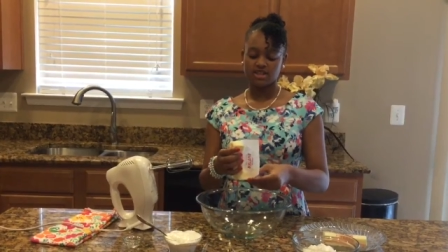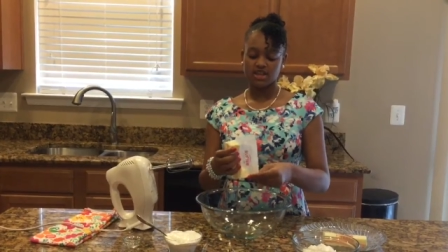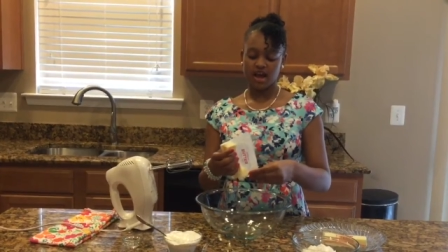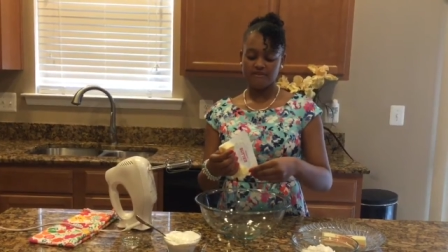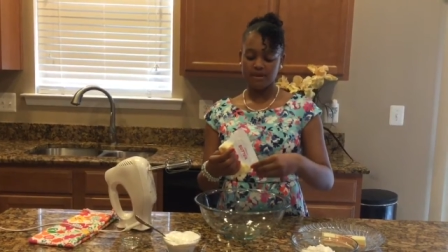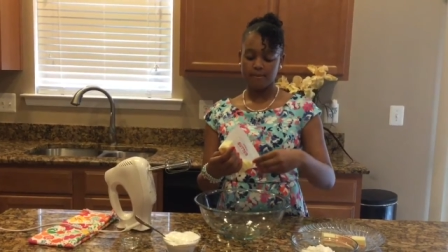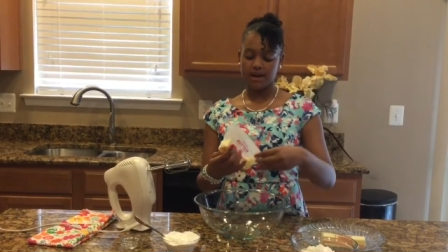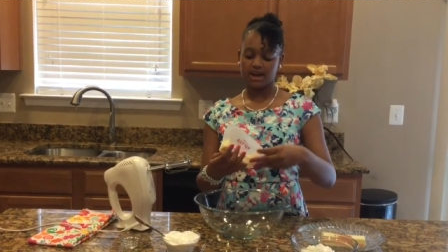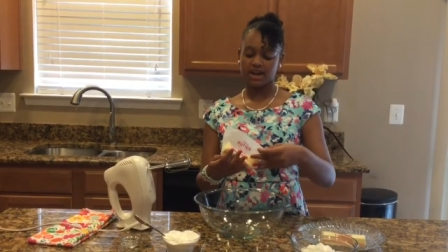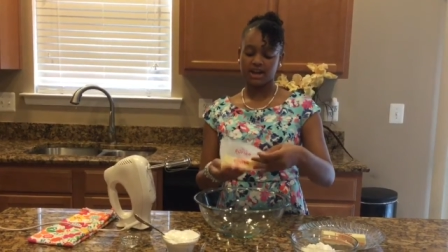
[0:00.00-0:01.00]
Softened
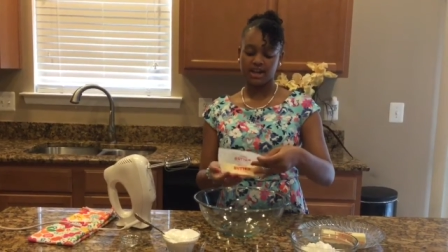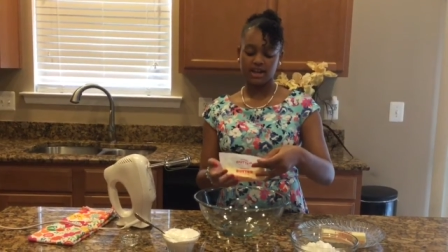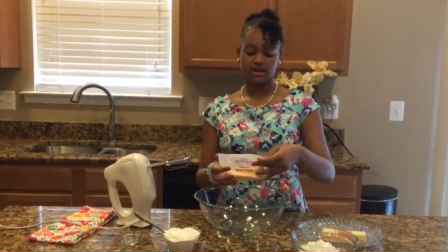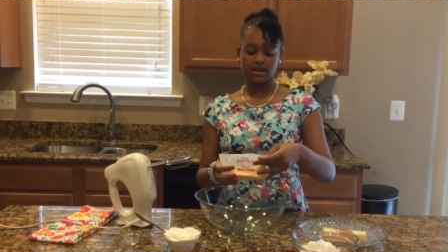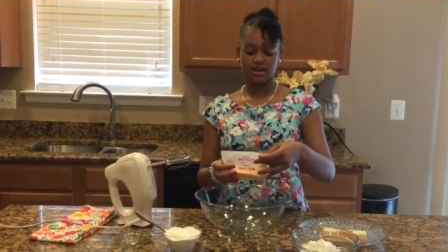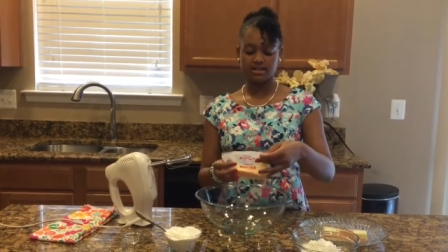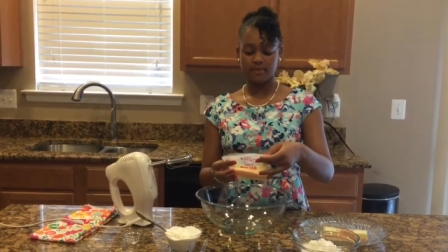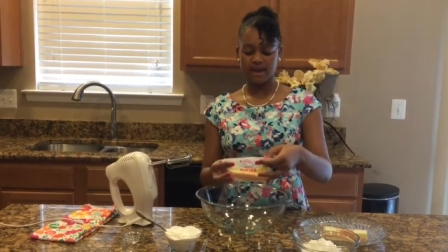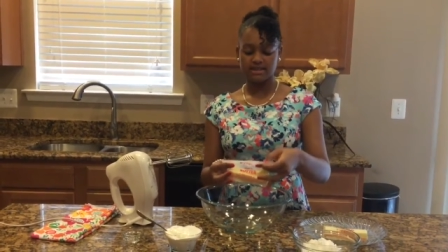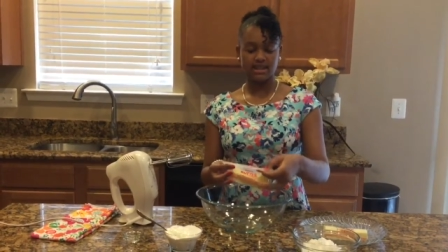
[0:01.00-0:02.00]
butter is
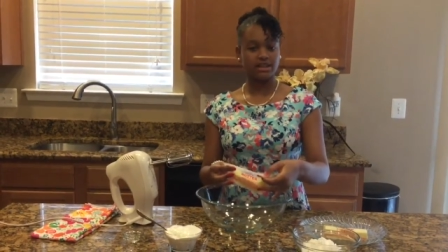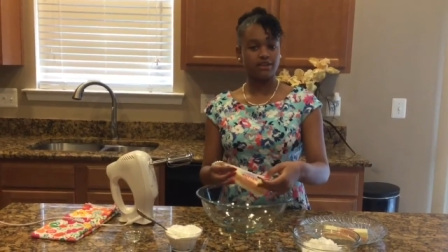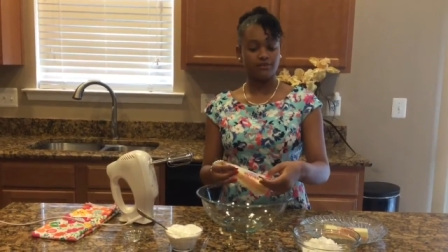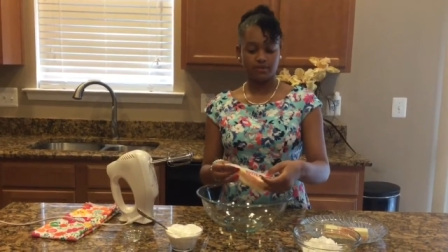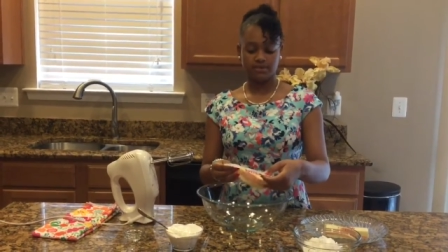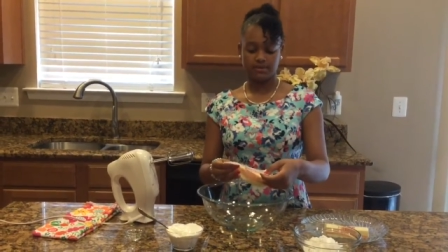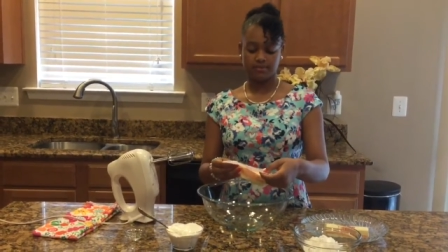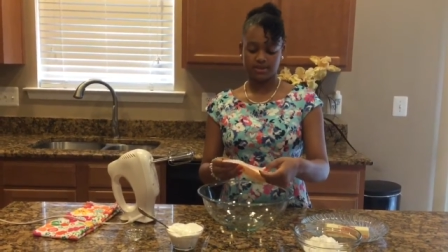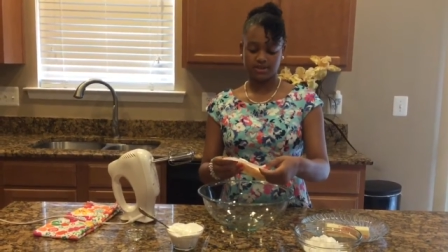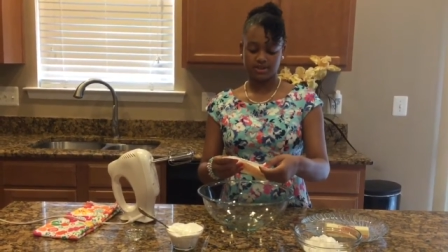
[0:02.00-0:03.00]
basically room
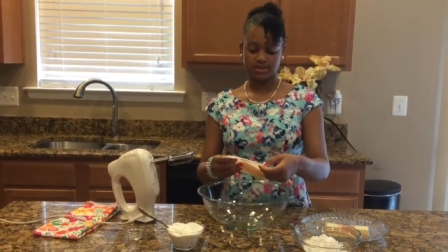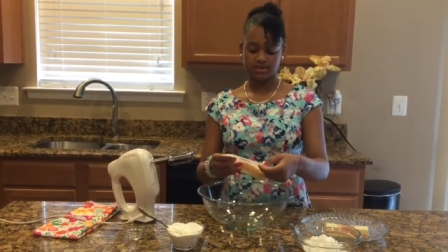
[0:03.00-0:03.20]
temperature.